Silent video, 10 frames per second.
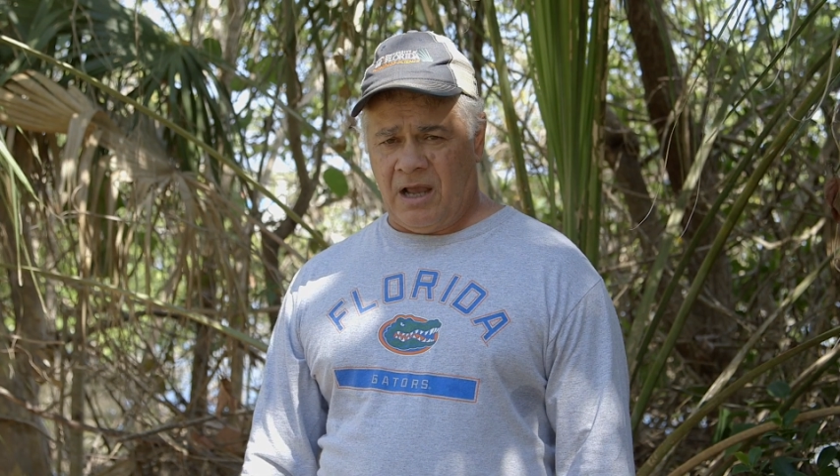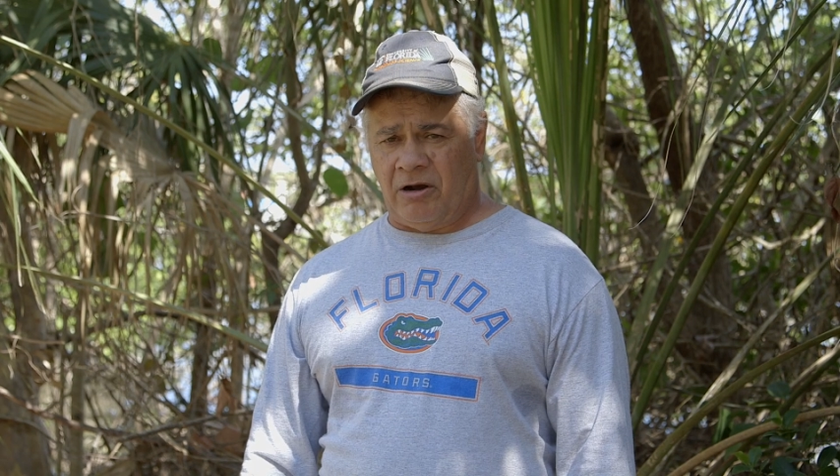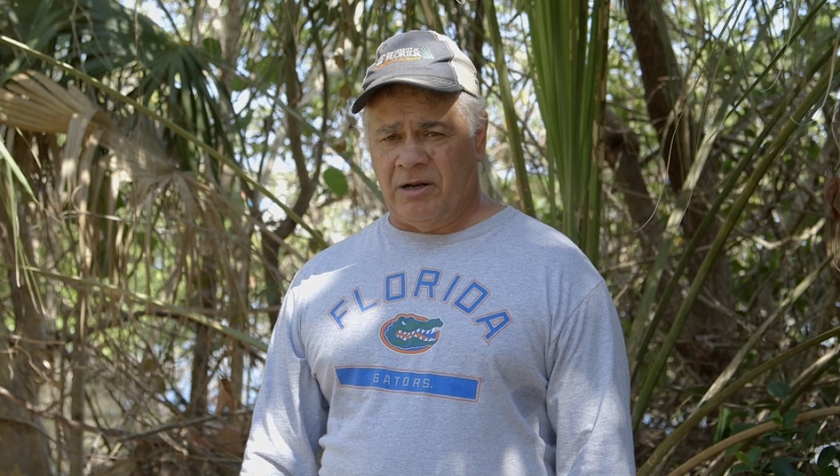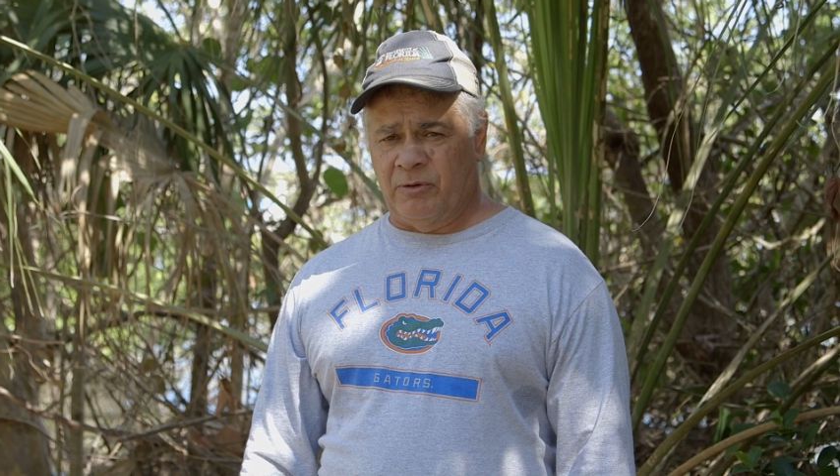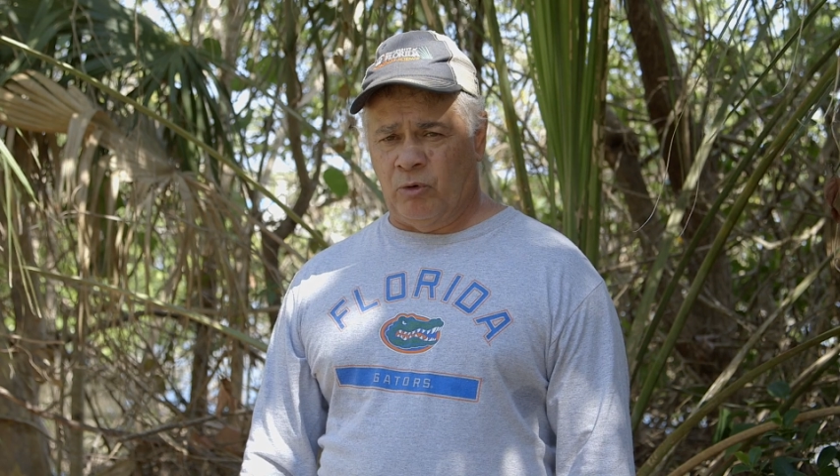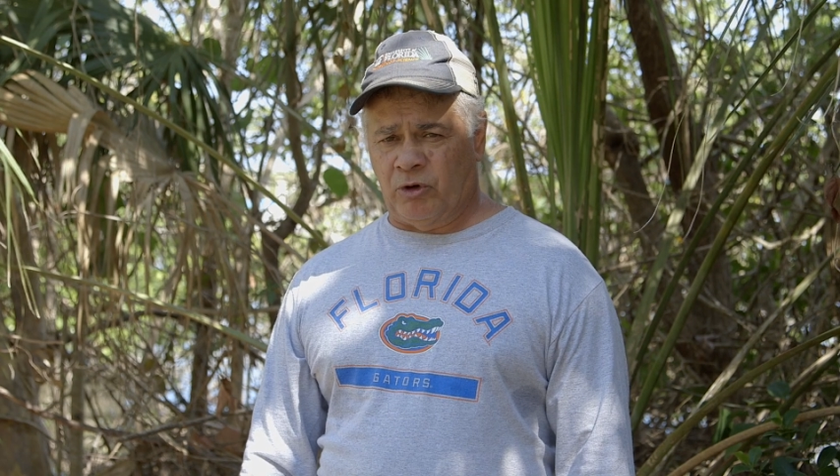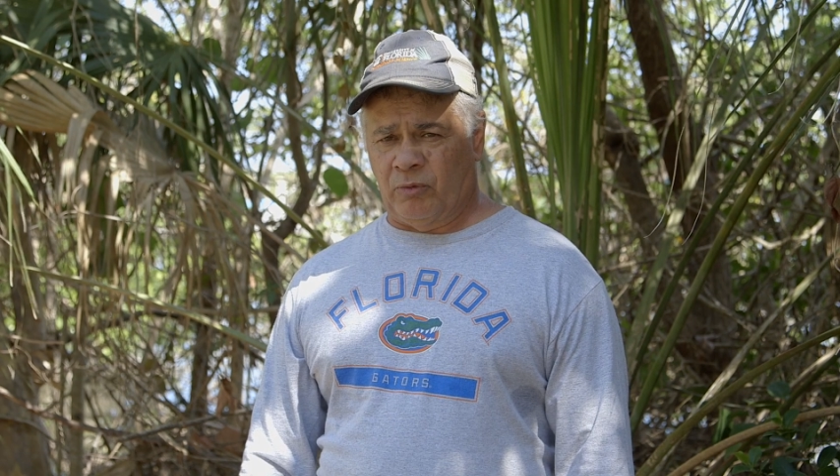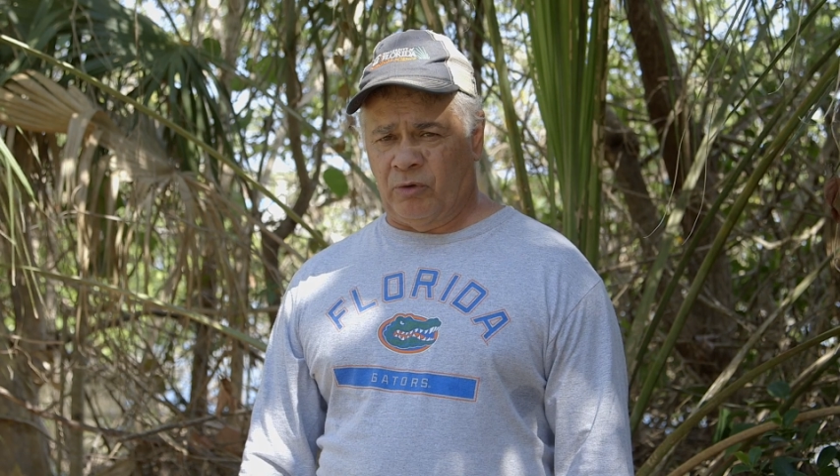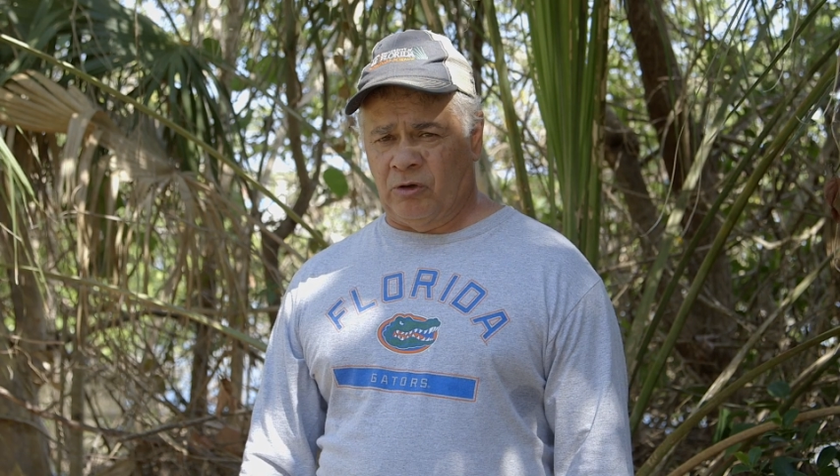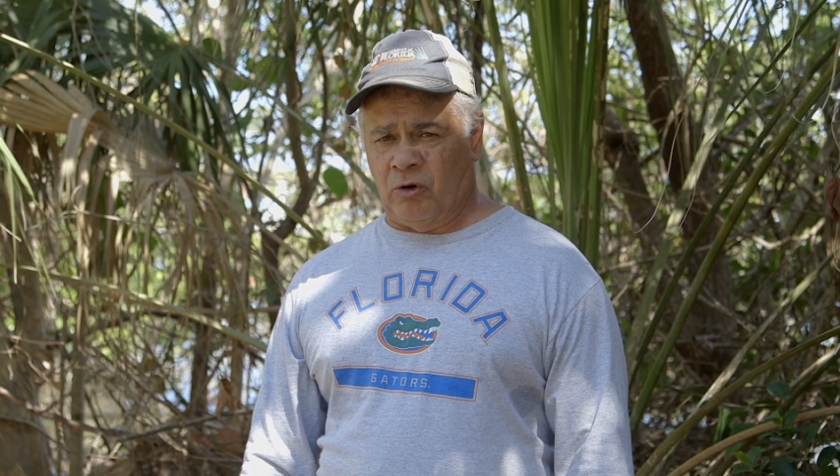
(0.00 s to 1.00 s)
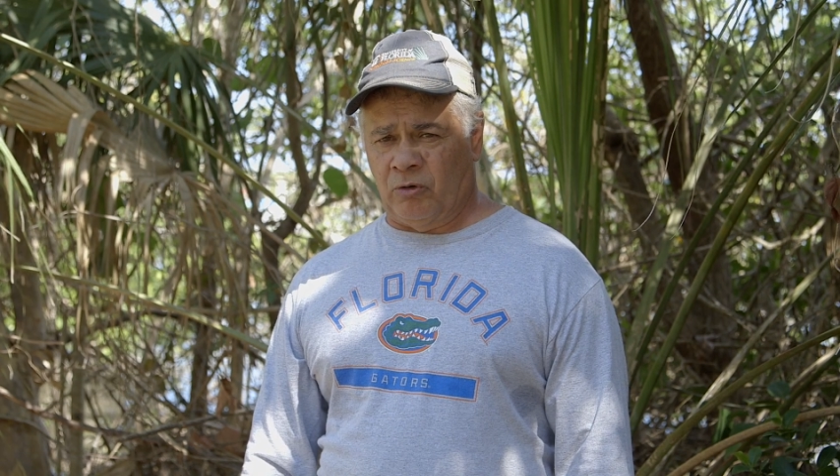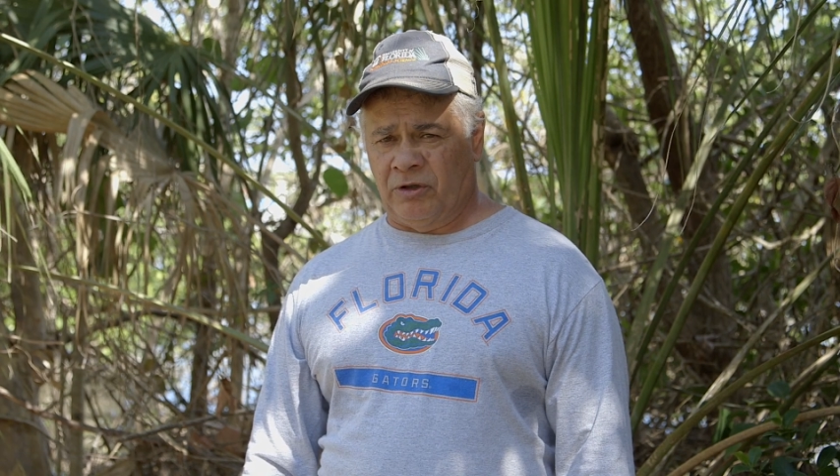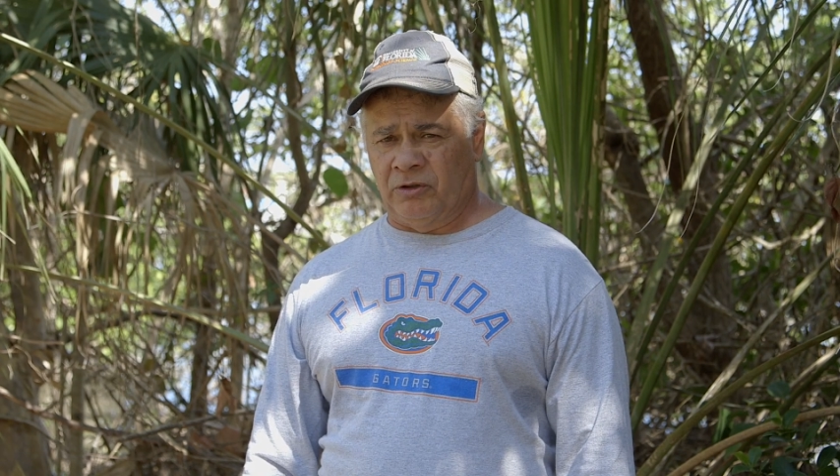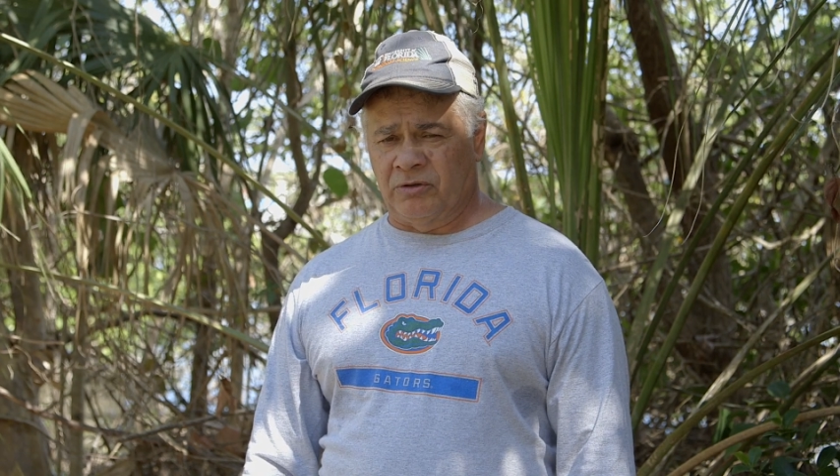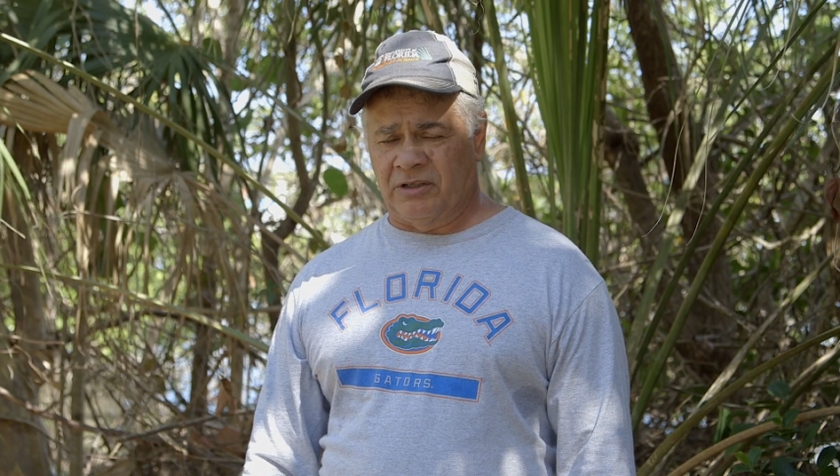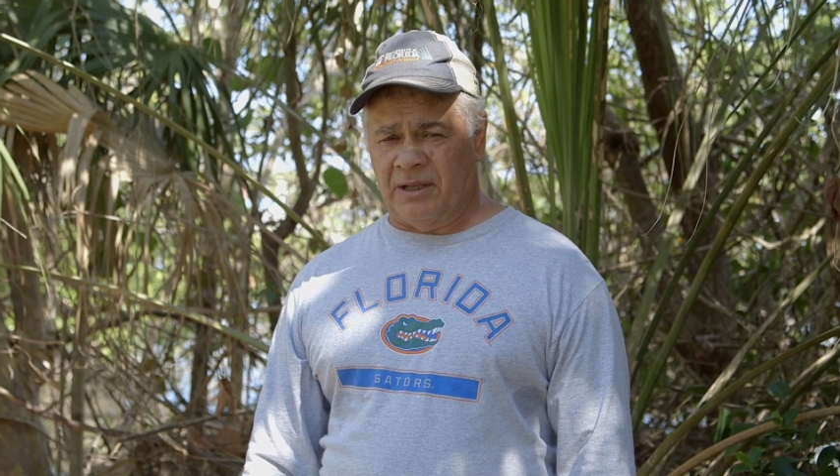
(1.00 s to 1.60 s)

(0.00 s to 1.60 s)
I'm going to be working with Lori doing a